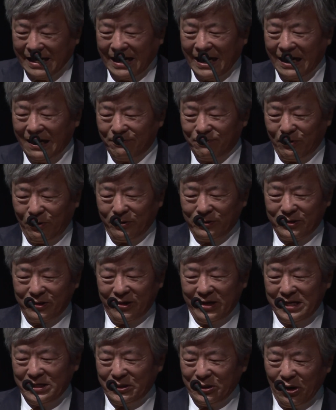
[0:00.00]
I'm also
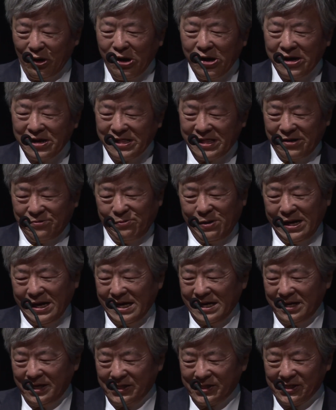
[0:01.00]
enjoying
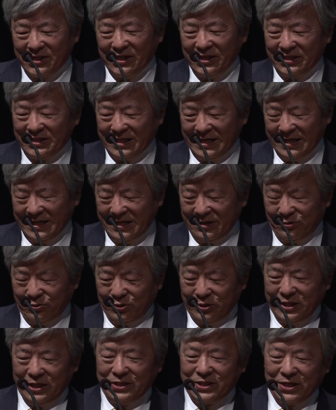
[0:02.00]
my research
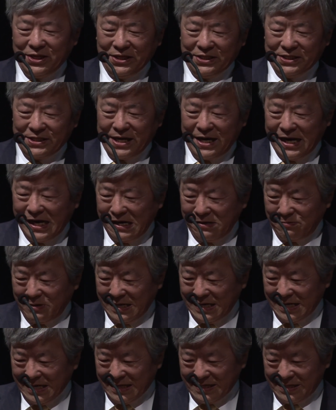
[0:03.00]
time
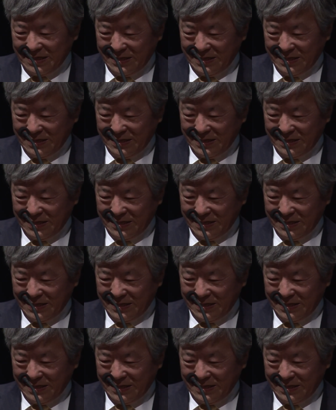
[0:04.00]
at